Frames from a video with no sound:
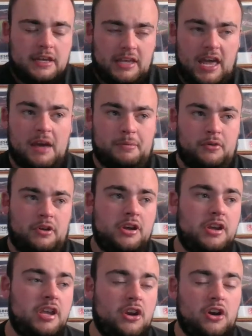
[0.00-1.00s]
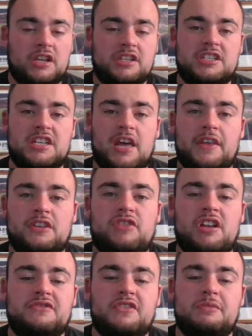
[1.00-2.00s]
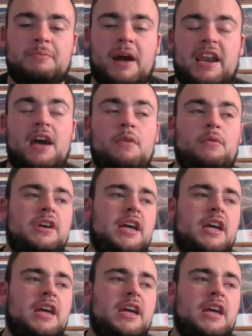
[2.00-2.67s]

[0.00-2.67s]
yeah, but, you know, let's just see how these transfers pan out.